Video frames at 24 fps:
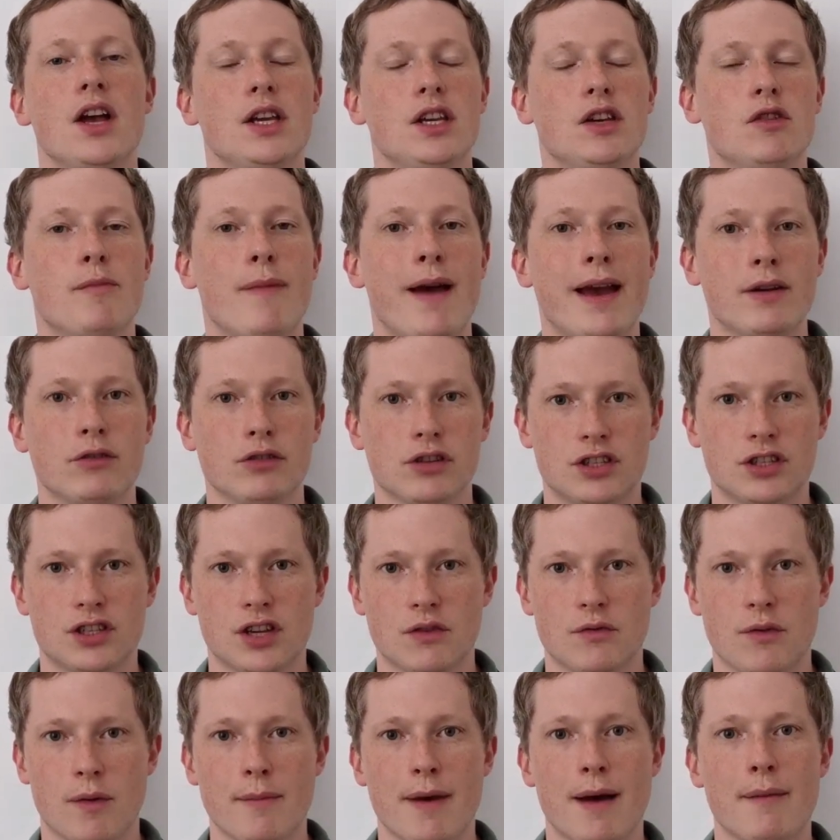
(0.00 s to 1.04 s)
You may
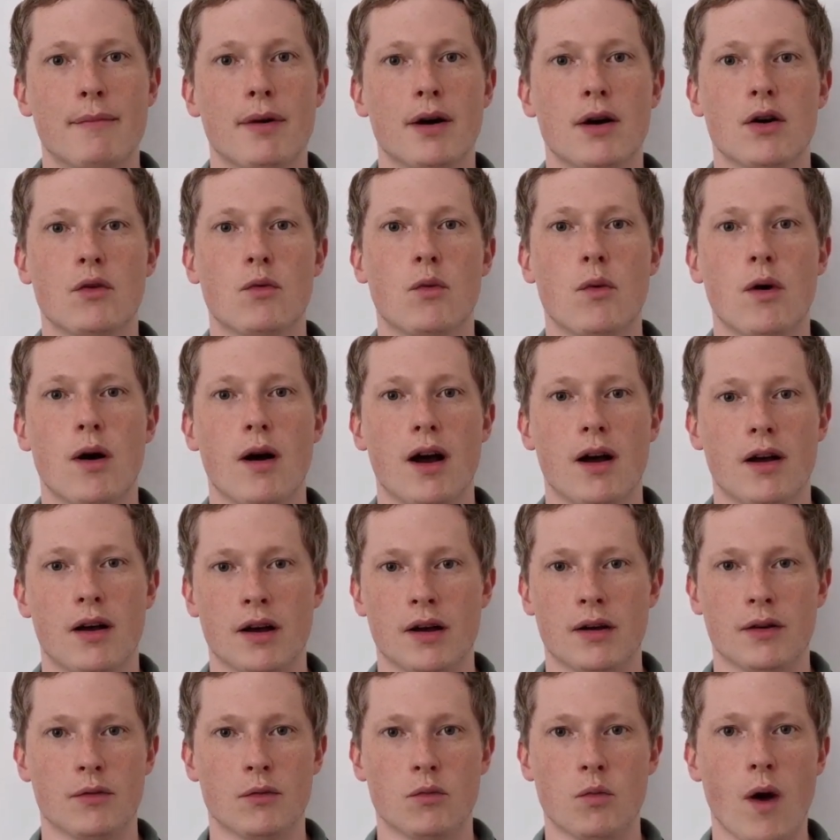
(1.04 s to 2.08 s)
also remember
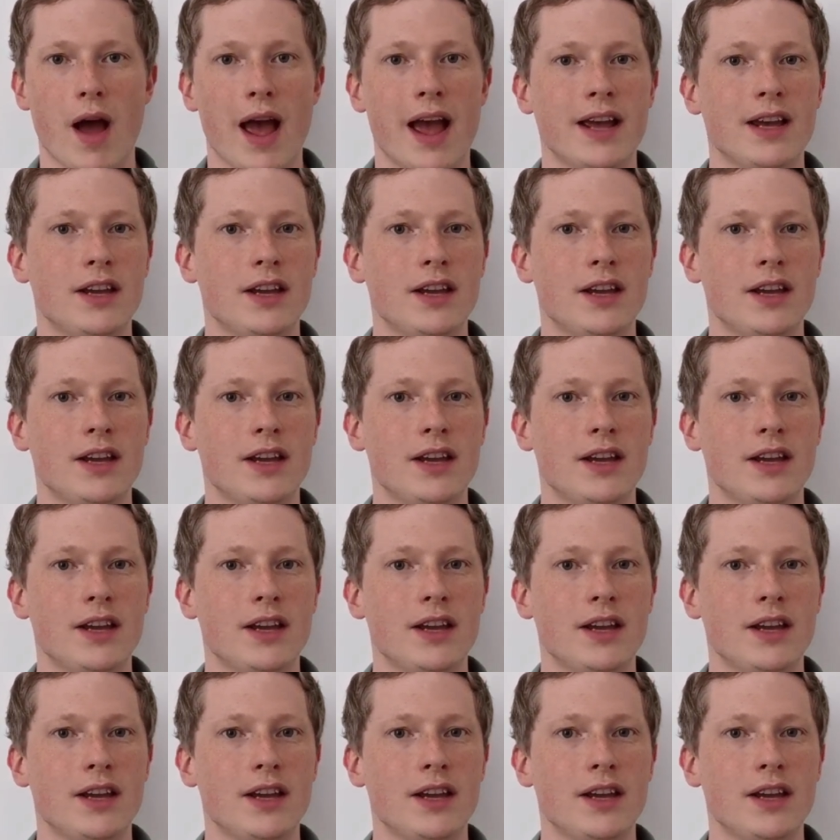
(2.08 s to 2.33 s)
where